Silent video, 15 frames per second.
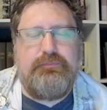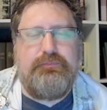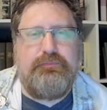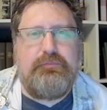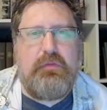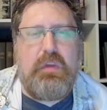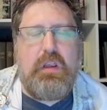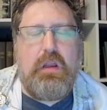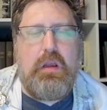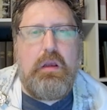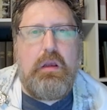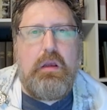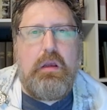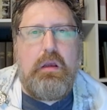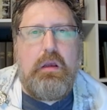
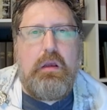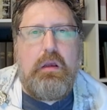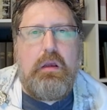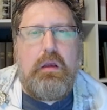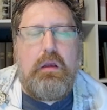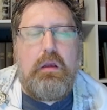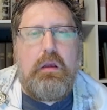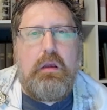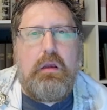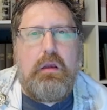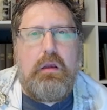[no speech]